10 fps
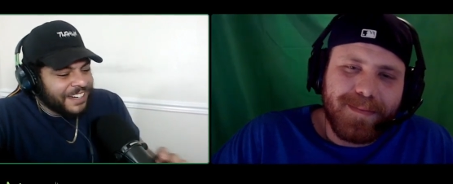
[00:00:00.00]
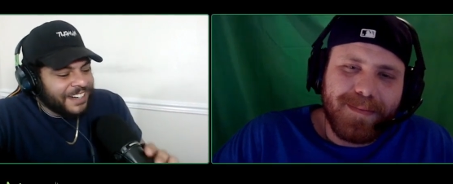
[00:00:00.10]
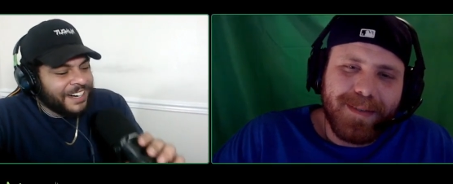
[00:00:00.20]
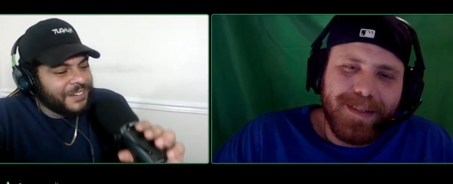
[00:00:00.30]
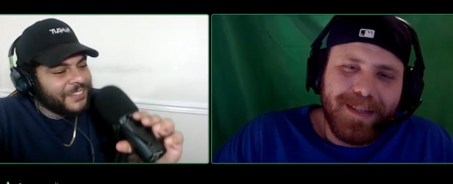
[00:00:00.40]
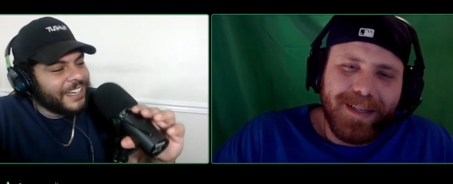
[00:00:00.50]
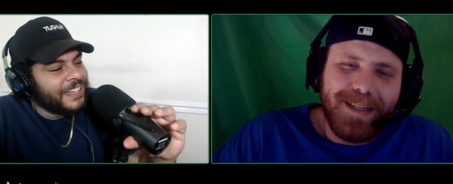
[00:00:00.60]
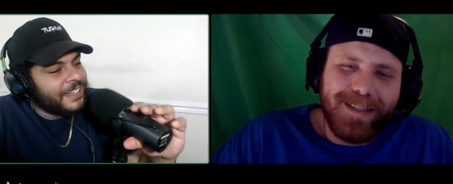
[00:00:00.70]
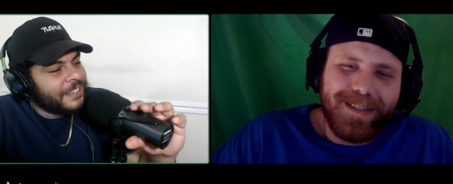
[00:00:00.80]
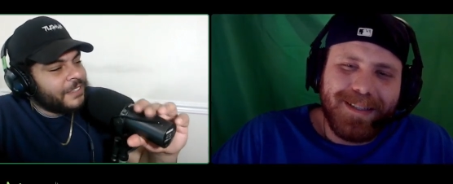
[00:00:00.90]
Speaker 1: Oh man,
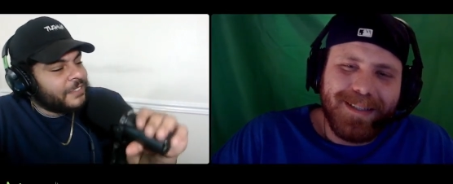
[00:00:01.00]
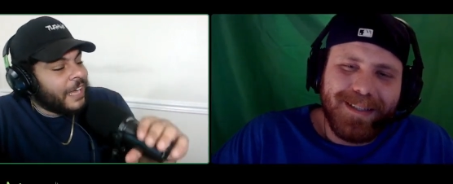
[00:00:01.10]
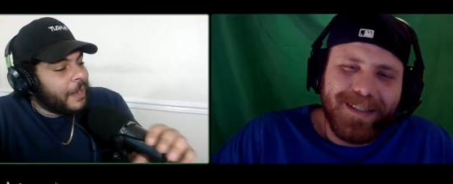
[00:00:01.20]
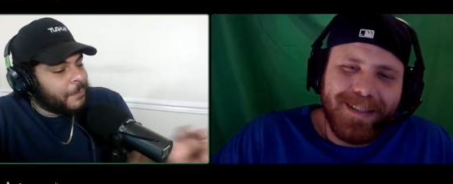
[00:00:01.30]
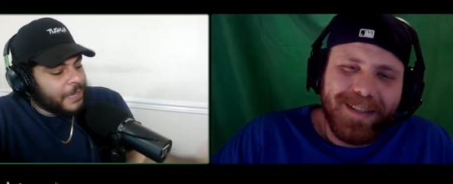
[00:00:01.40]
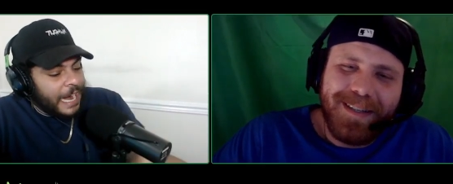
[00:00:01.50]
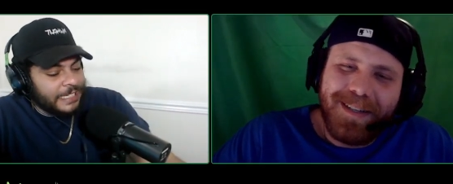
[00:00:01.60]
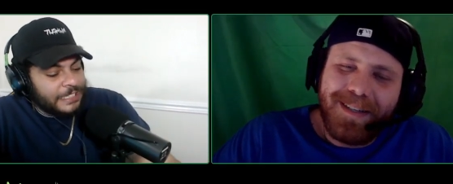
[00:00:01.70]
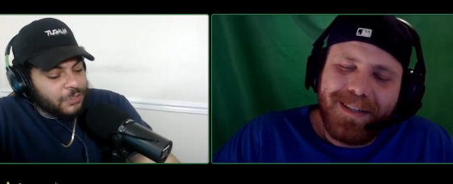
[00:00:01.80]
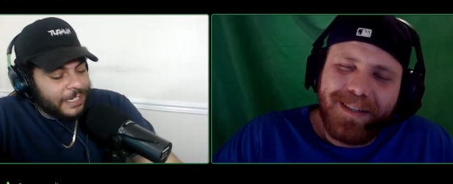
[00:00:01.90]
nah, but I,
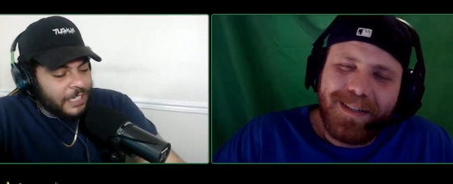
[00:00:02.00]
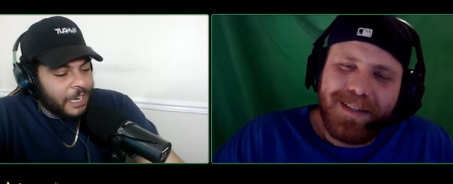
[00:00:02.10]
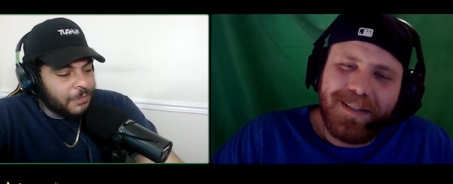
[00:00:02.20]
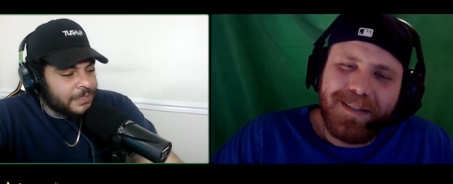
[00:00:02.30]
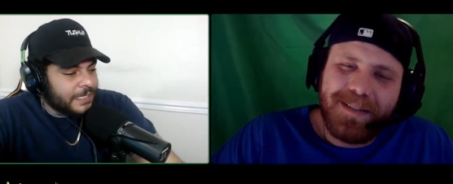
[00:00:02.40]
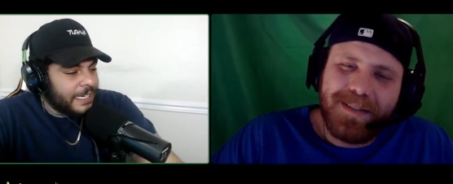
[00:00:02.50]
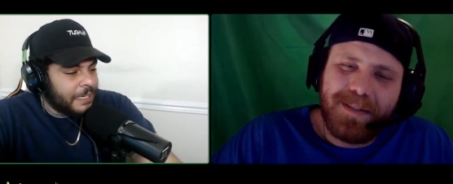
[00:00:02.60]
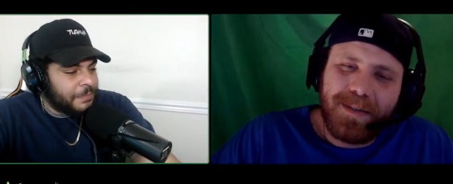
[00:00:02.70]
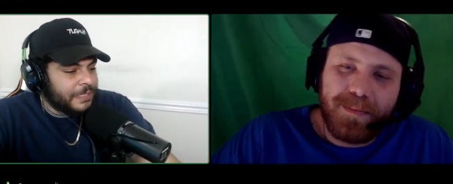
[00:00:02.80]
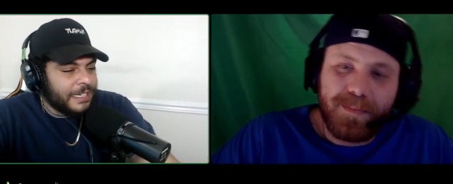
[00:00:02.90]
that's what I thought was gonna
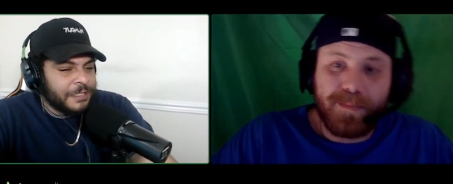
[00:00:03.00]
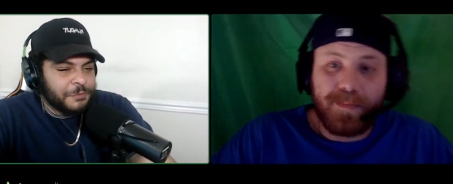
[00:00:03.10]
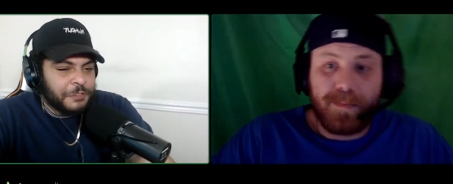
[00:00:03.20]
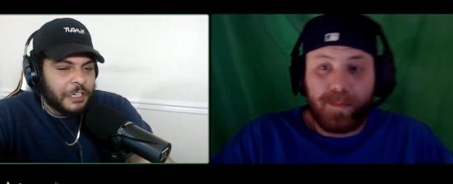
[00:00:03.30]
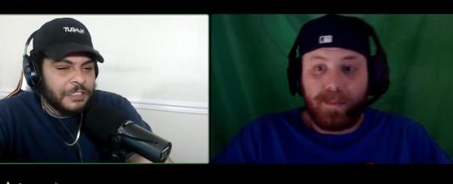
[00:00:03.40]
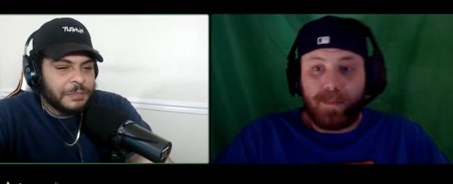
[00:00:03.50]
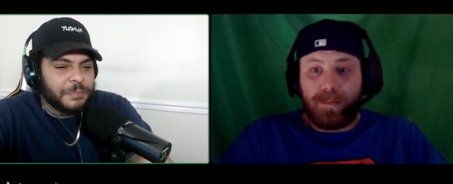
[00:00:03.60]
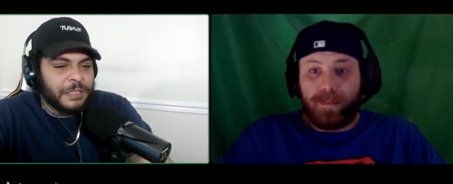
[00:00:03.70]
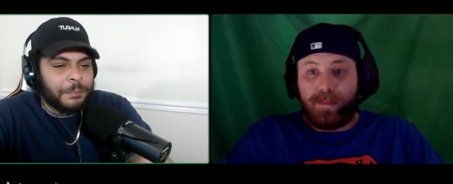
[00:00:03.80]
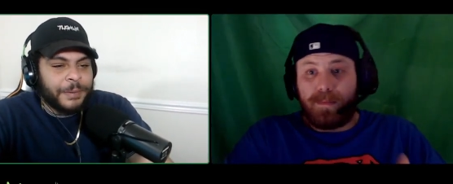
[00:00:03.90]
happen. Not him falling,
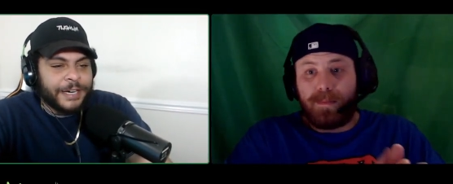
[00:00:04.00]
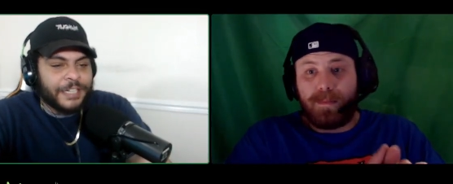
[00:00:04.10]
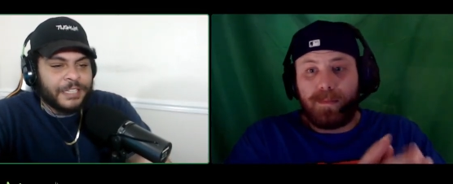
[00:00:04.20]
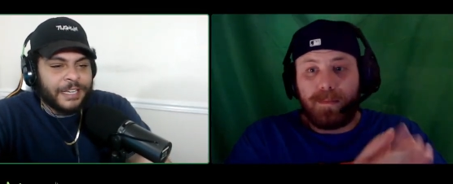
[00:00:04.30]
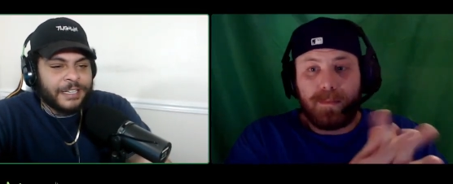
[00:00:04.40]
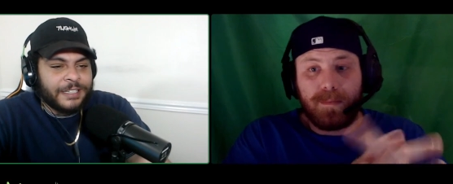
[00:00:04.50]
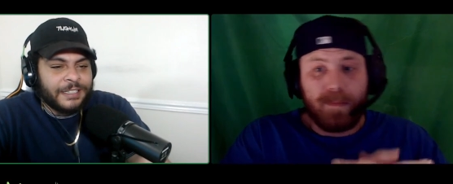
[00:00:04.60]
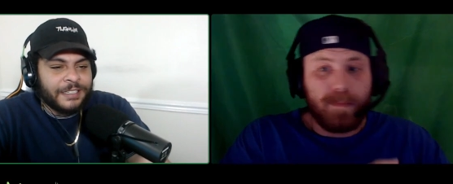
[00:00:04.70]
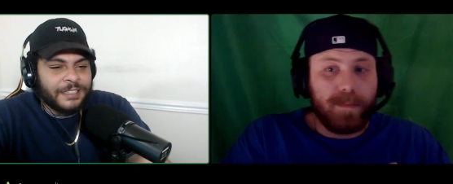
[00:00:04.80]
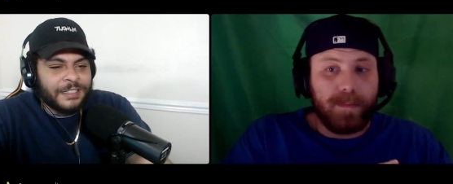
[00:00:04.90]
but a bear like
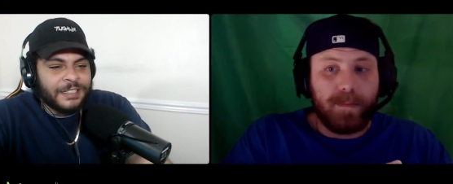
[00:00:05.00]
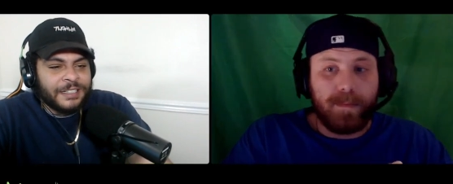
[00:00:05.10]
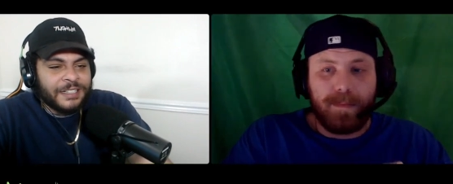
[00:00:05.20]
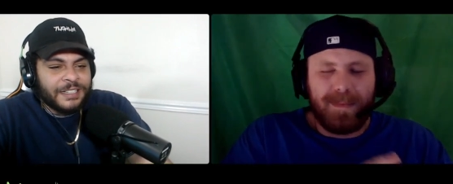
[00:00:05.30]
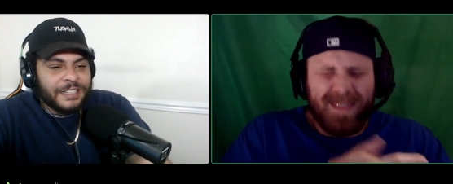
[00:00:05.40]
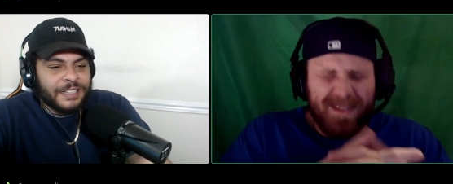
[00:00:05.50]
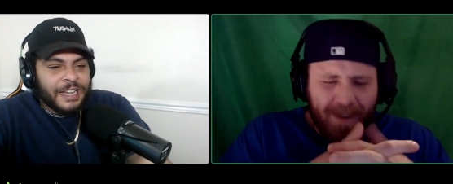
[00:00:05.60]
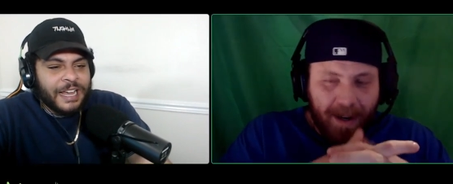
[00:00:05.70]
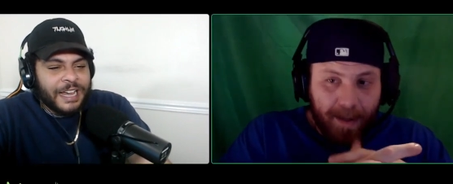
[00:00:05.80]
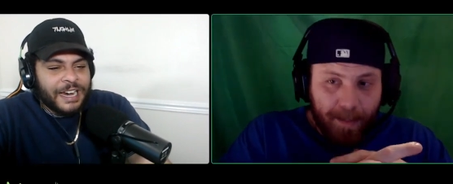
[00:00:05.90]

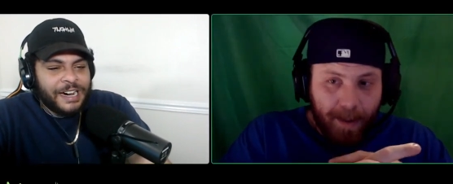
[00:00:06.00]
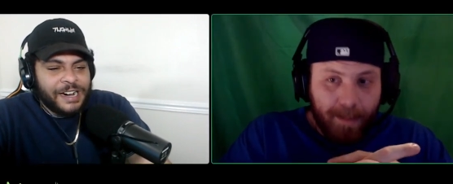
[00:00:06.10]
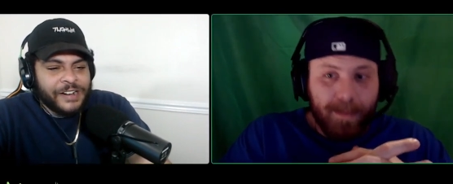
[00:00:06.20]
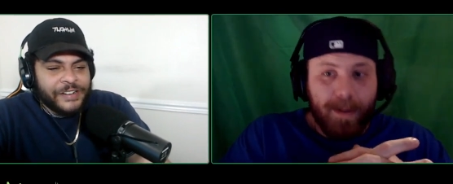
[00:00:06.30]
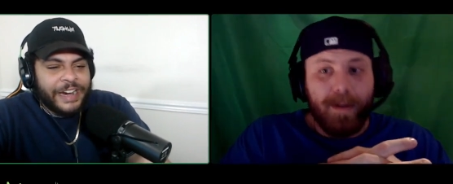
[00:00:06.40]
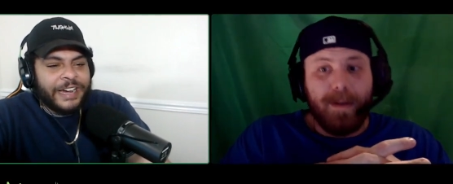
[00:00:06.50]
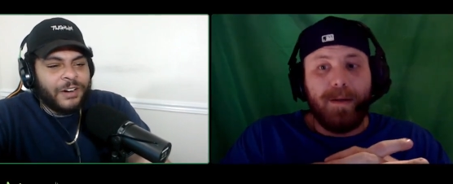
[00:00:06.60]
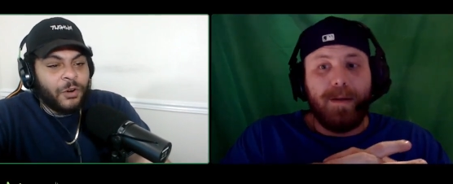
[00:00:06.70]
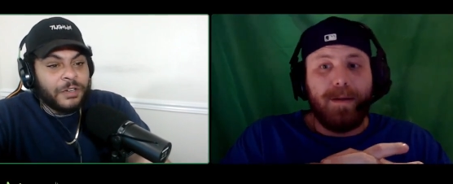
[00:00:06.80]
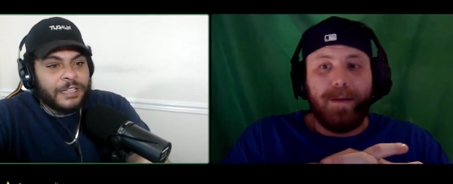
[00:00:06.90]
fucking him up. Yeah,
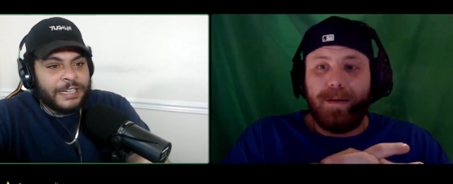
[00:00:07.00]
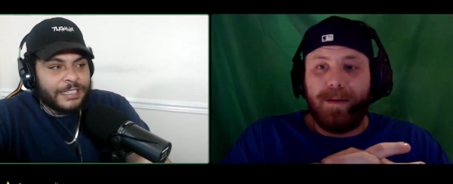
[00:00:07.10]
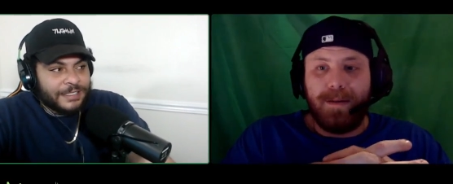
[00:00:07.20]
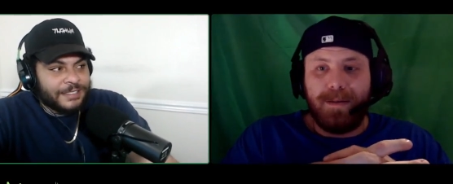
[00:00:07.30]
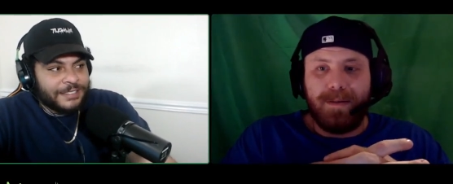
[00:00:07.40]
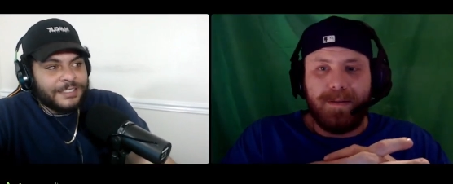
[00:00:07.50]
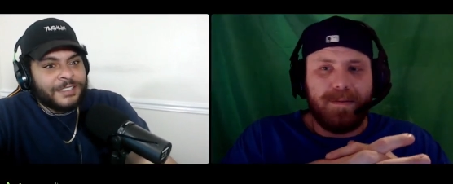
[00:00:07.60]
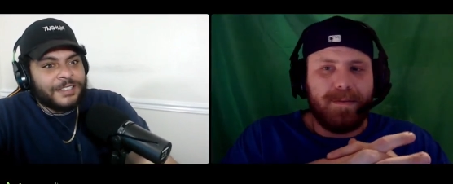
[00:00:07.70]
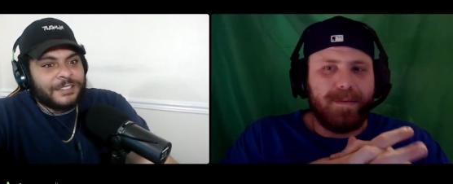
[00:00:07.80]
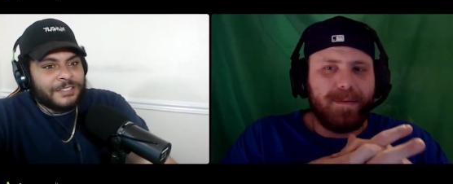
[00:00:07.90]
or like
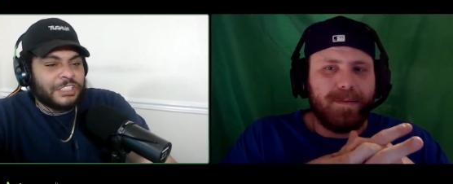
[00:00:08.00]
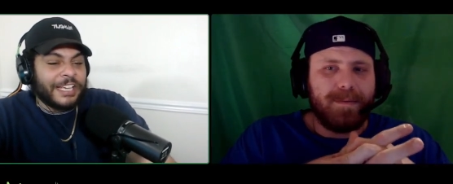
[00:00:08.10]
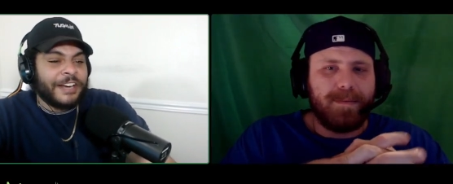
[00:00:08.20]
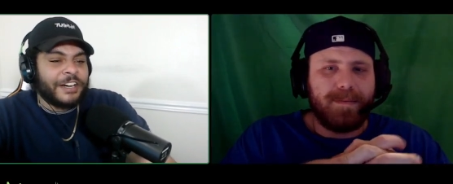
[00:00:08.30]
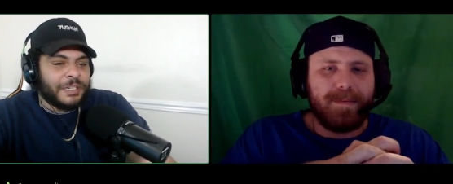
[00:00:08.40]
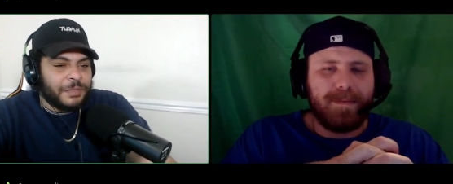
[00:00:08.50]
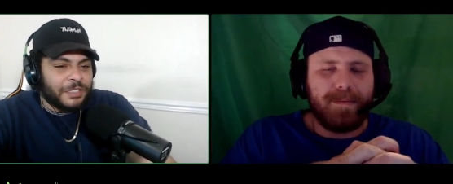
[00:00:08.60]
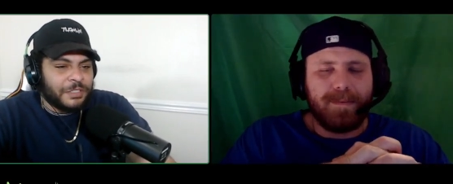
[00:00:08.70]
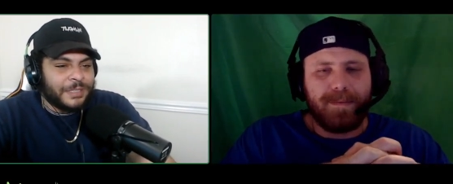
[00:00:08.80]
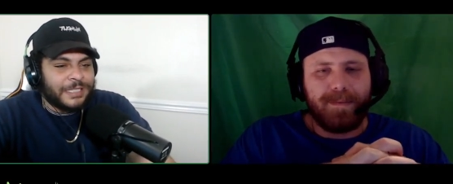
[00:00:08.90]
scaring him a
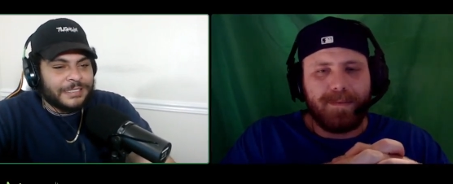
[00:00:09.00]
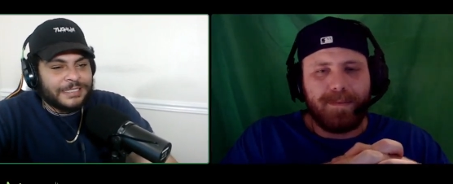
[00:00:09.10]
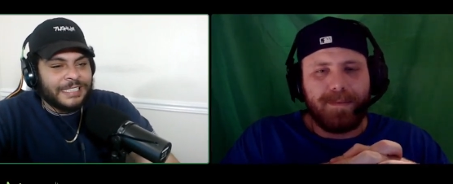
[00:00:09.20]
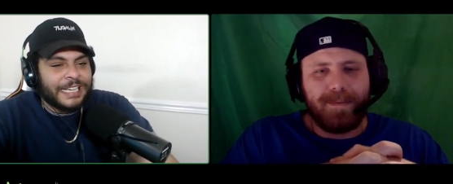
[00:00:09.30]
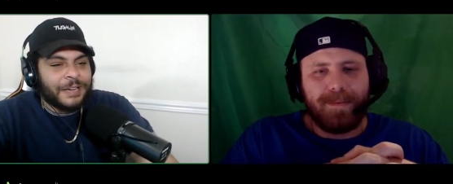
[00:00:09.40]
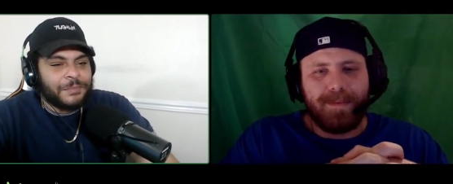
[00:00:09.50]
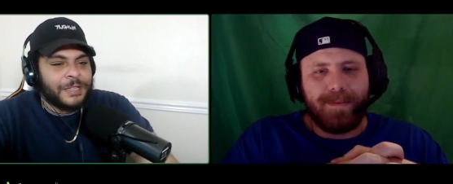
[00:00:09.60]
little because they kept